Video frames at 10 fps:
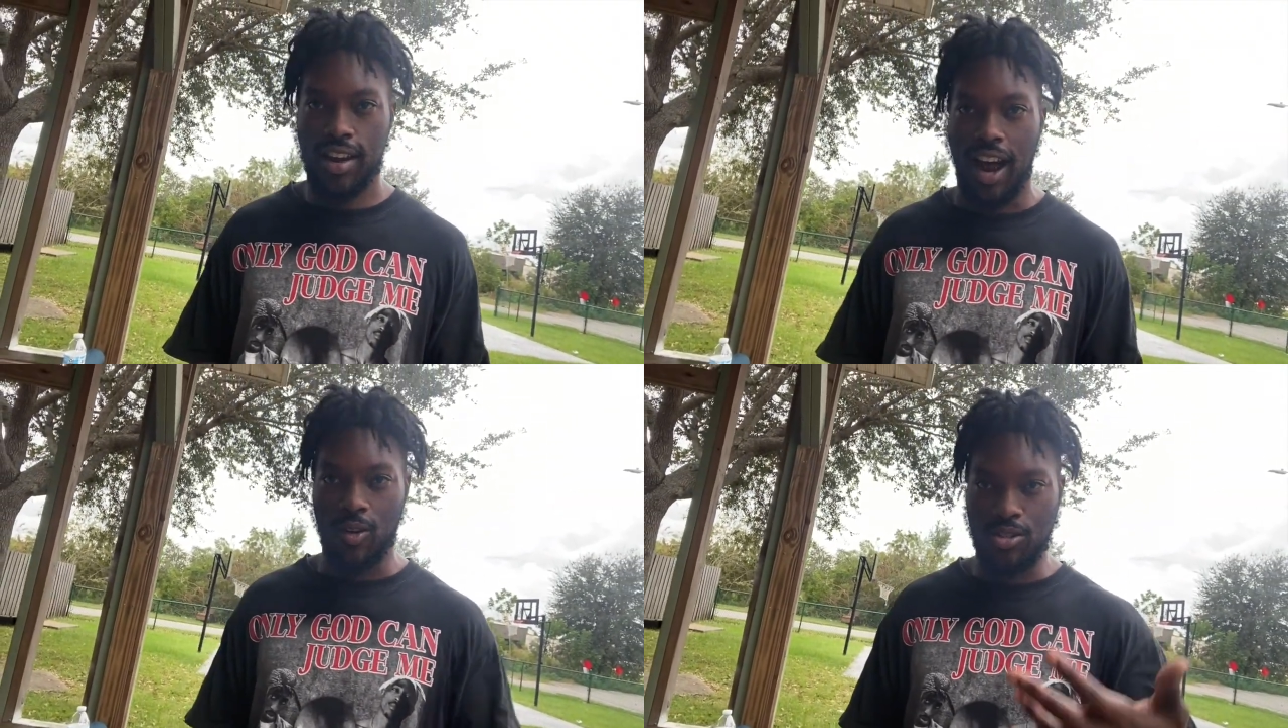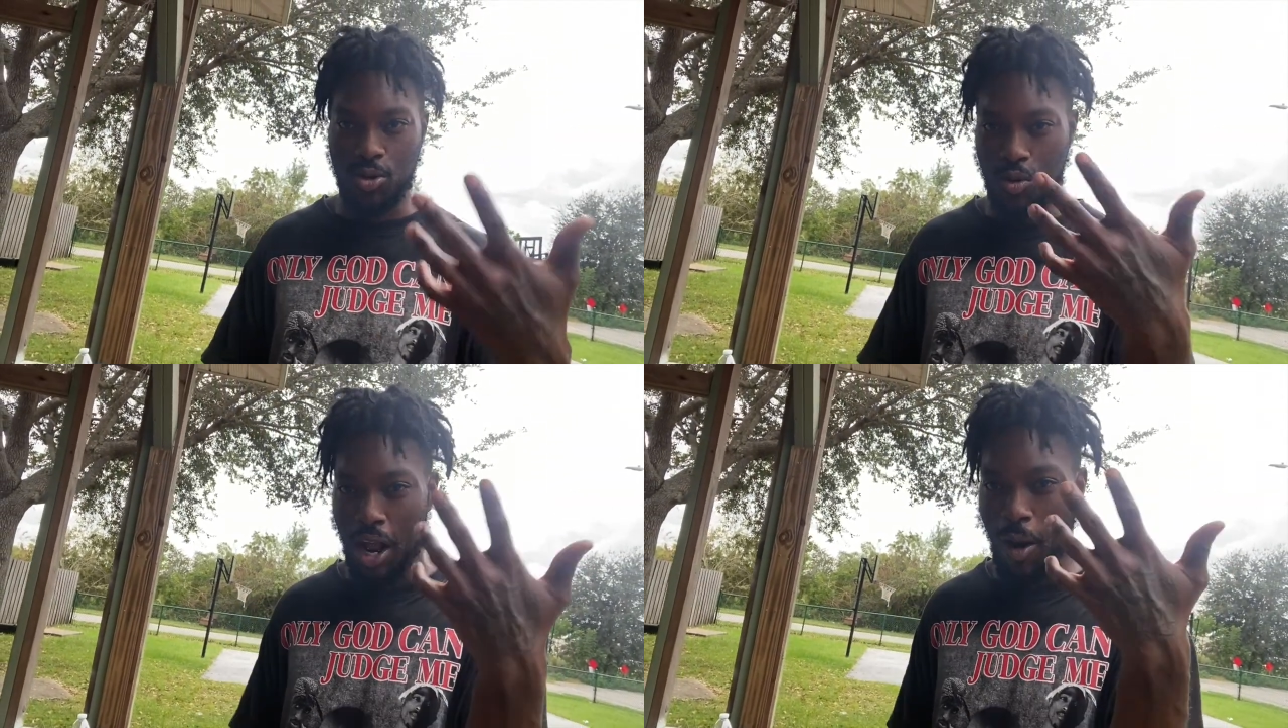I
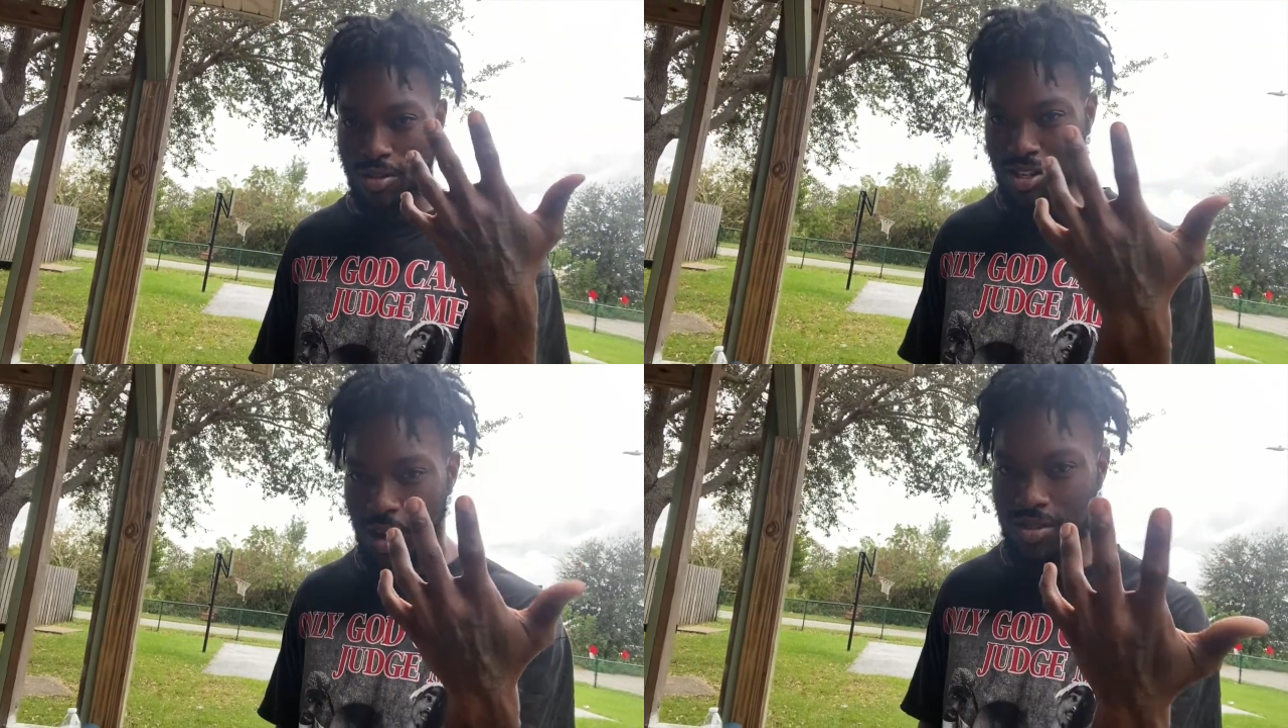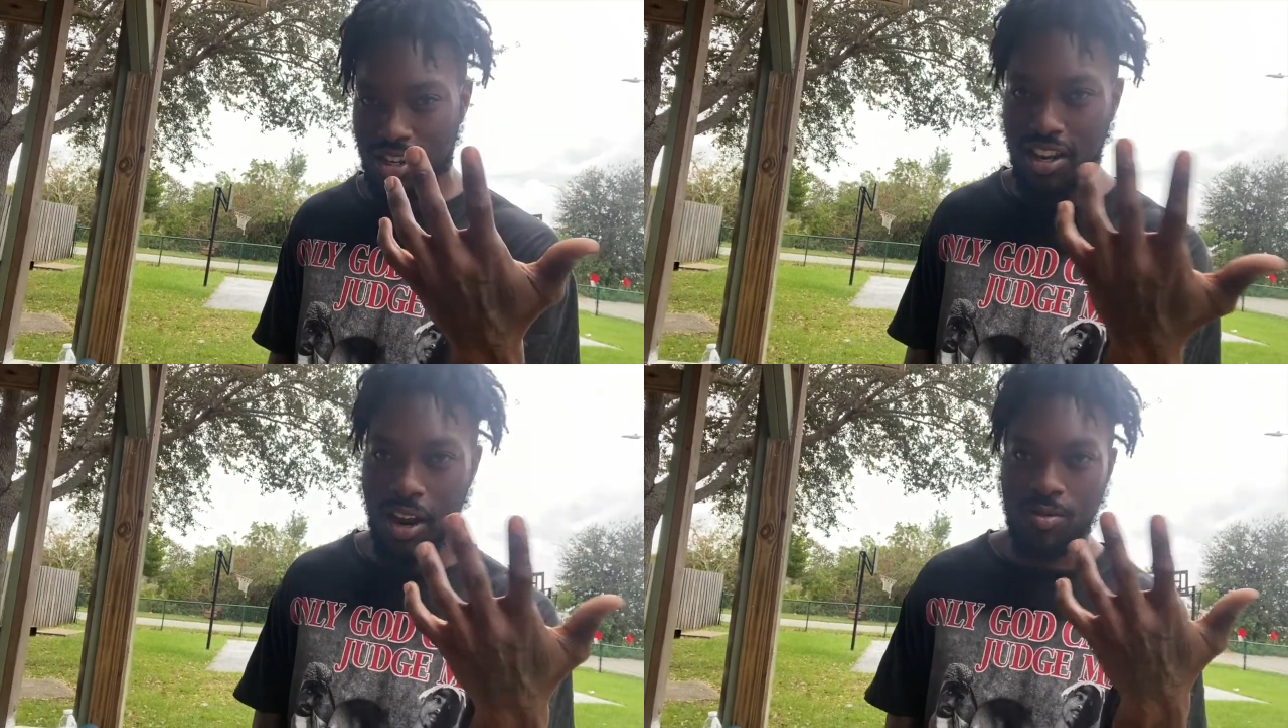
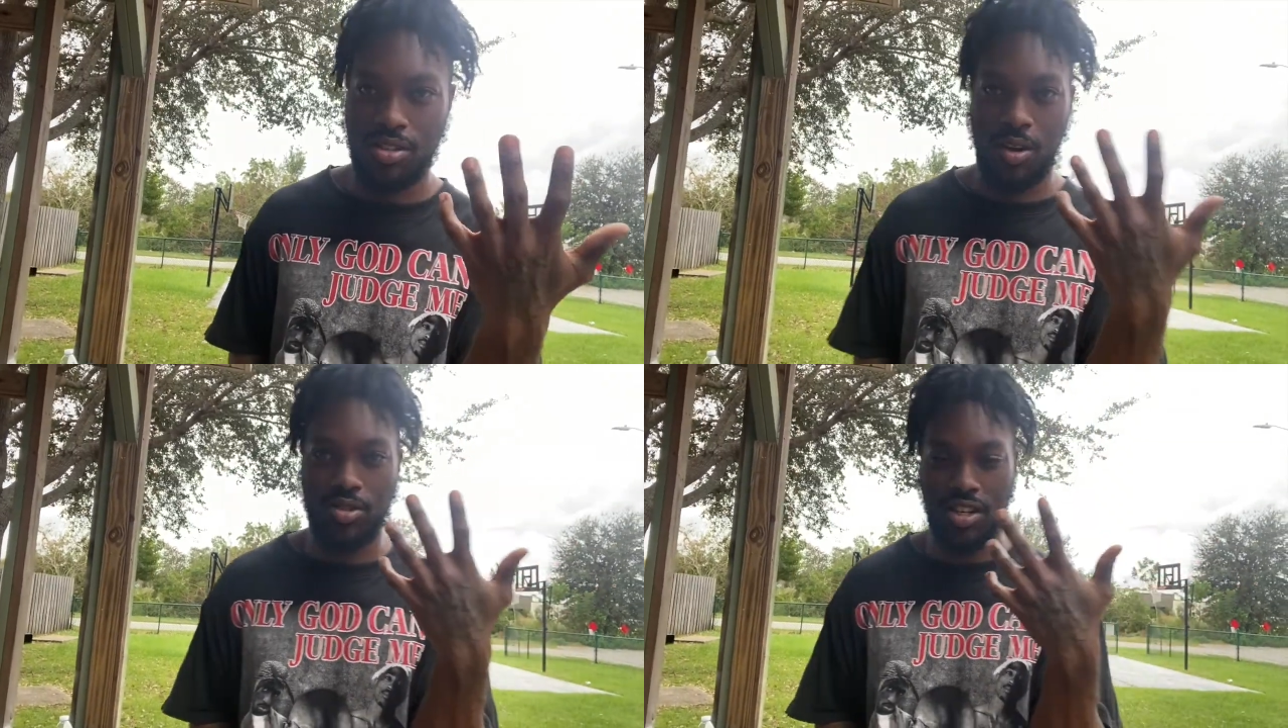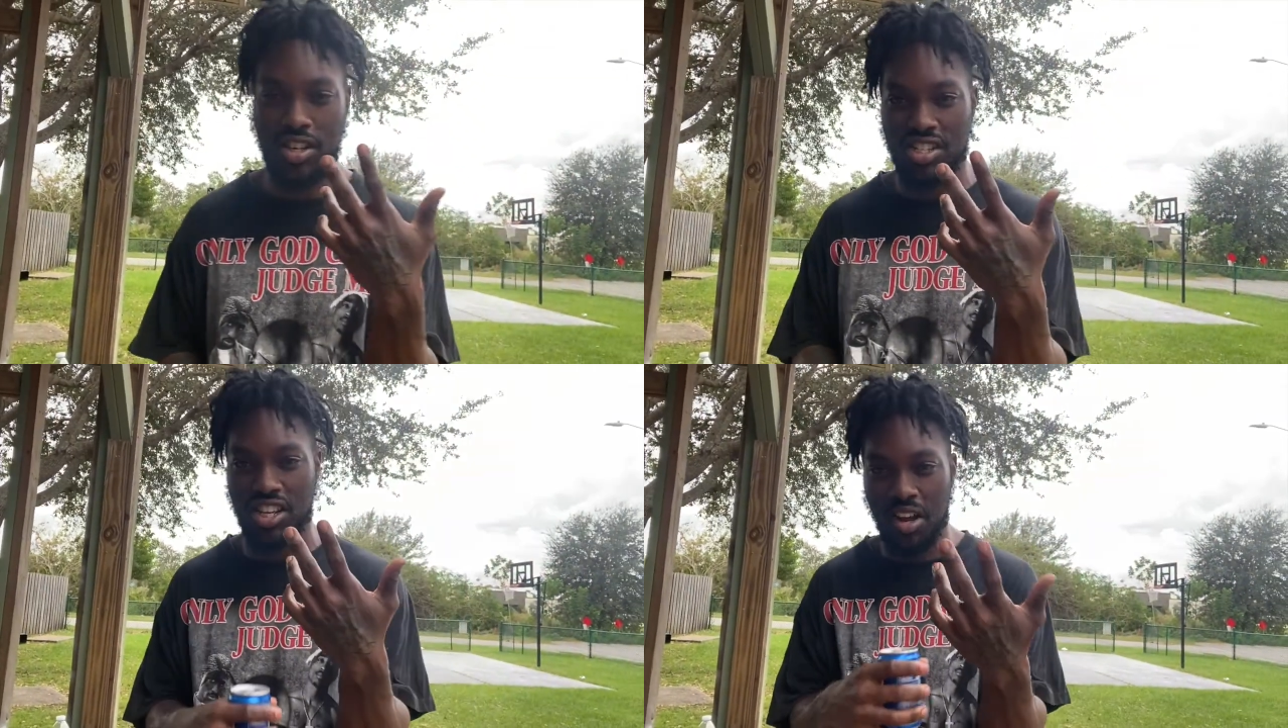was
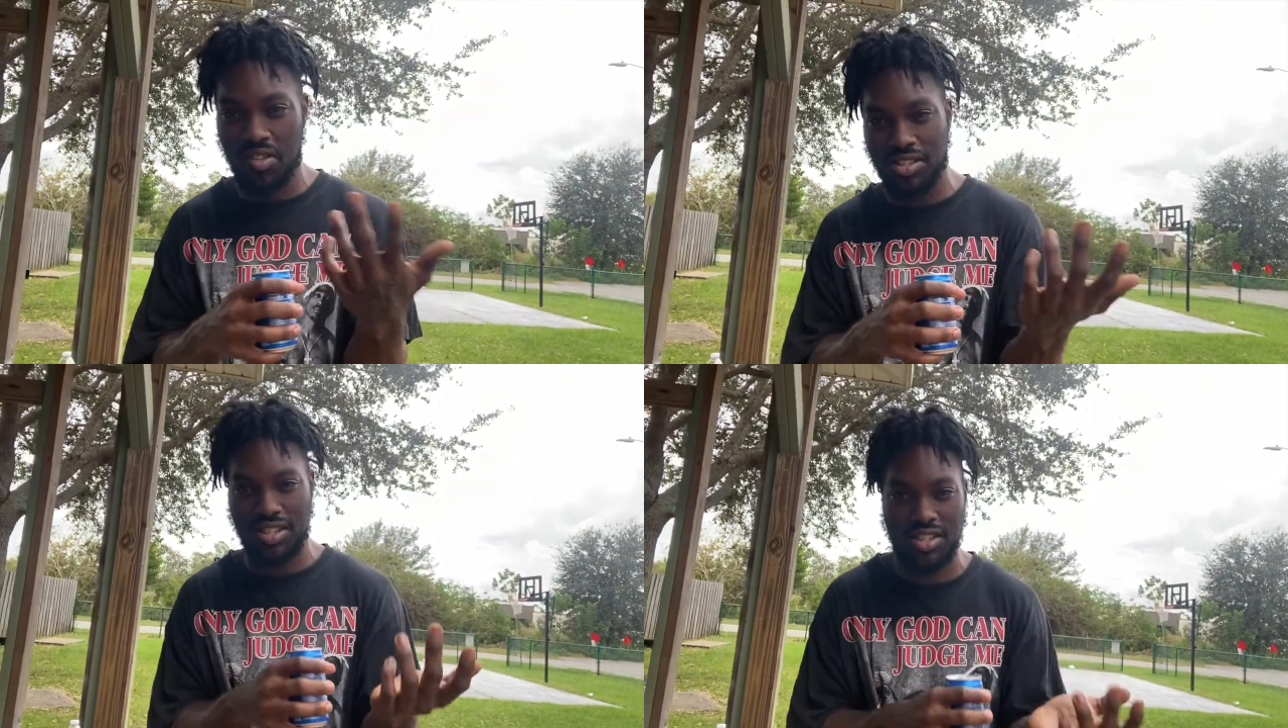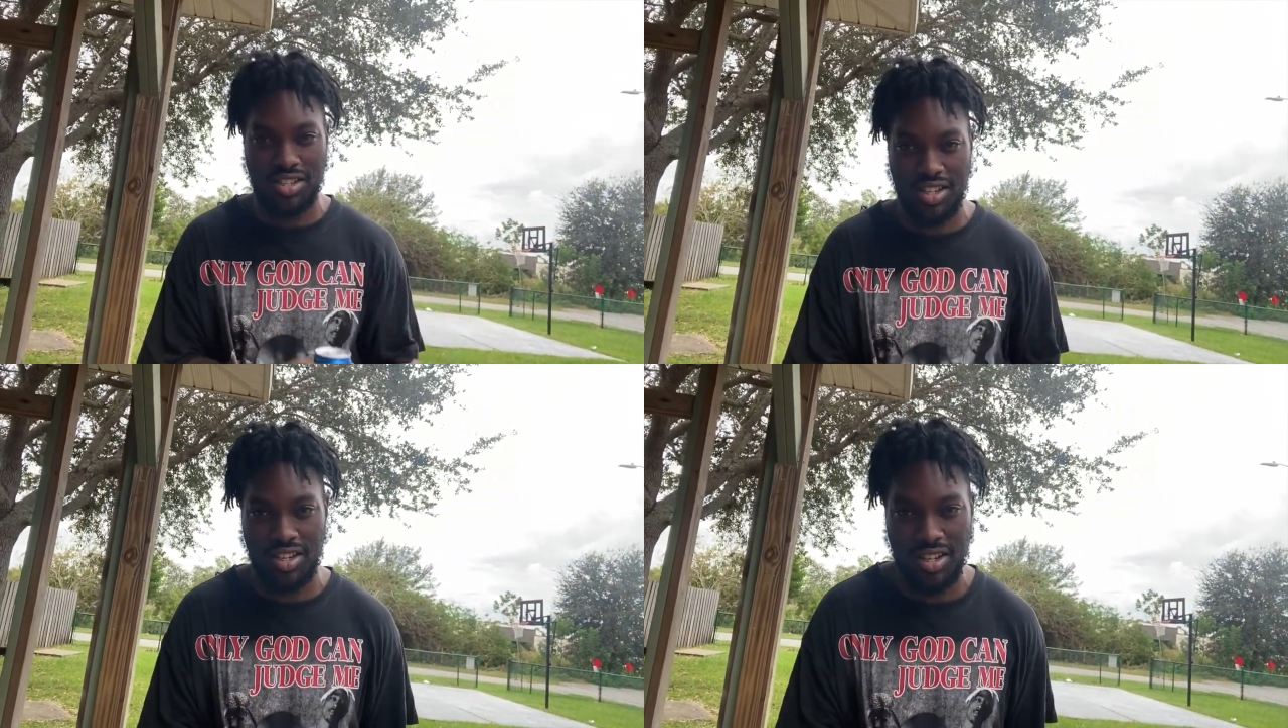eating sandwiches and
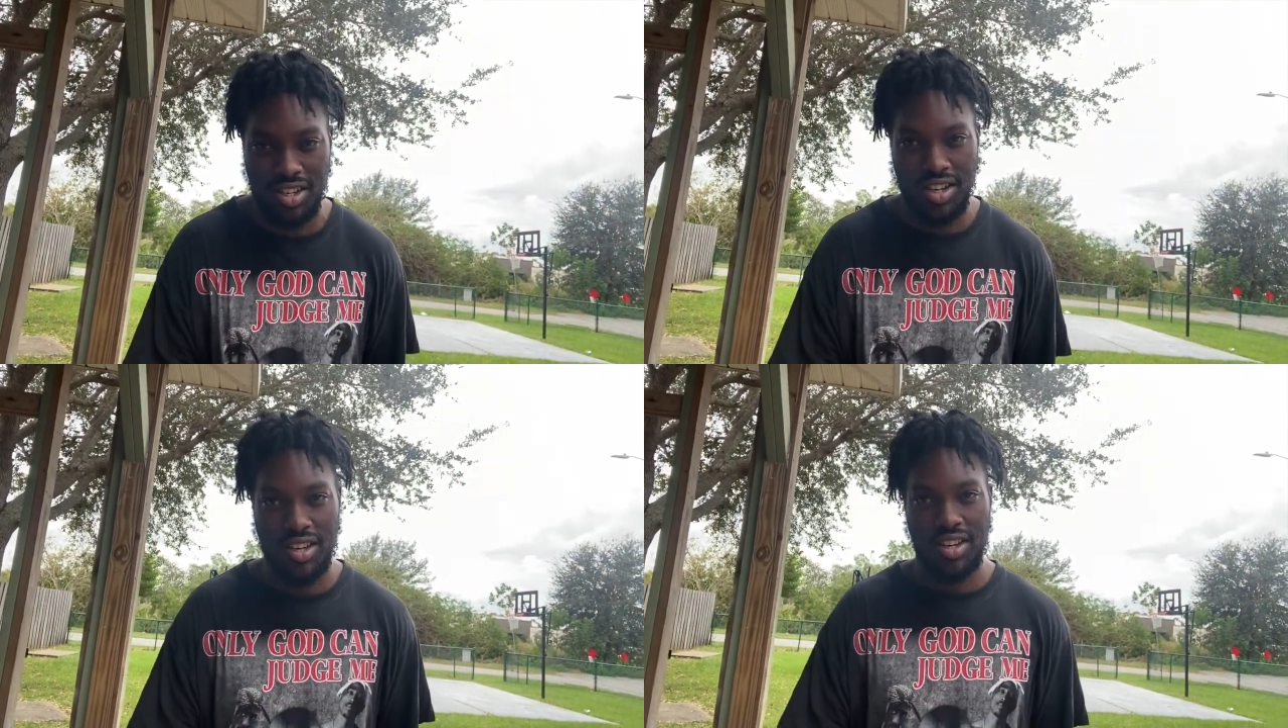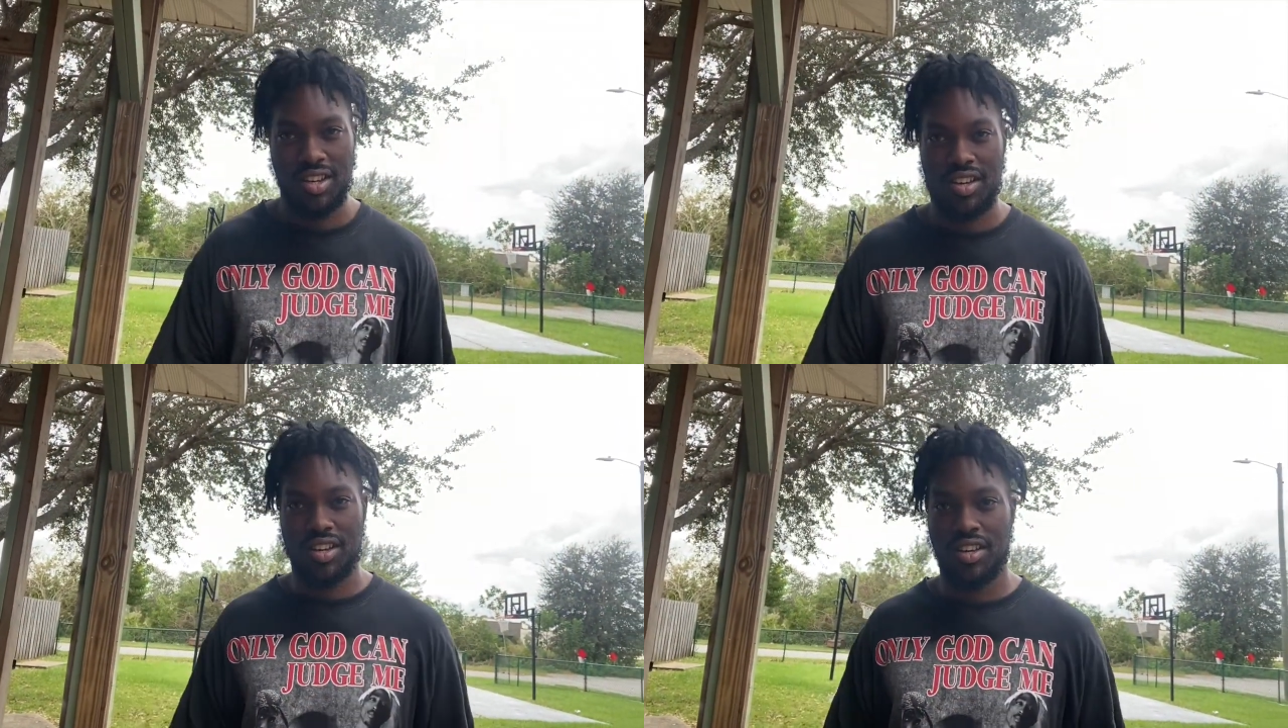shit. And it'll fuck
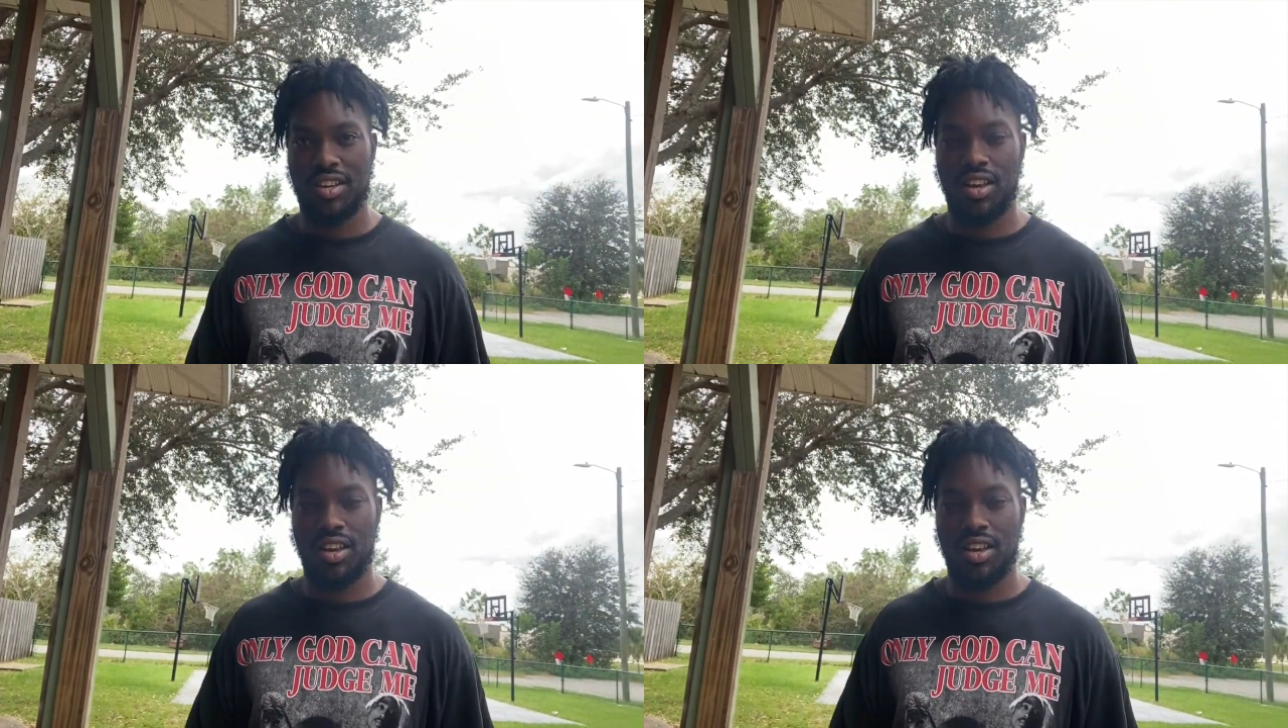you up.